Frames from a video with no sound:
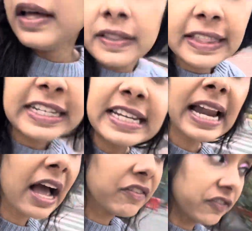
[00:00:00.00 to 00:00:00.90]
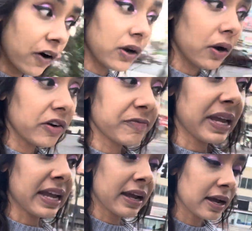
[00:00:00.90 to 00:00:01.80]
they did have a photo of
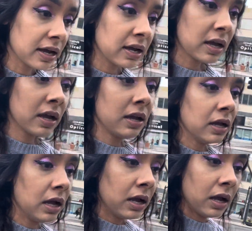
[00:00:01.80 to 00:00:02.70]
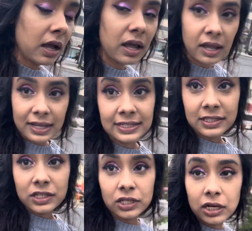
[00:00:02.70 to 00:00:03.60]
me, and
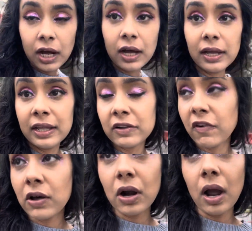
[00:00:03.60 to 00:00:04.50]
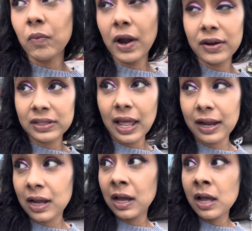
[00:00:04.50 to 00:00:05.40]
in the photo I'm wearing like
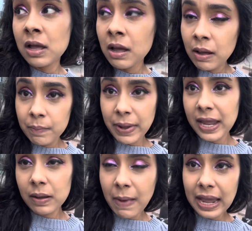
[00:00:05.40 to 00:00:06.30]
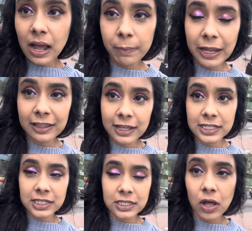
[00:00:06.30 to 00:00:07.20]
pink makeup like
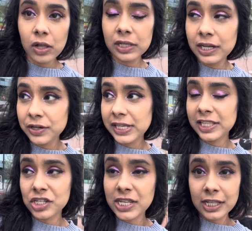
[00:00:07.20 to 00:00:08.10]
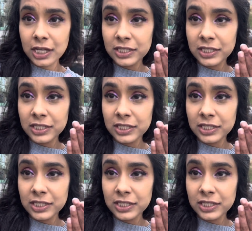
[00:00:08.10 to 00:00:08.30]
this. It's all glittery, just like this.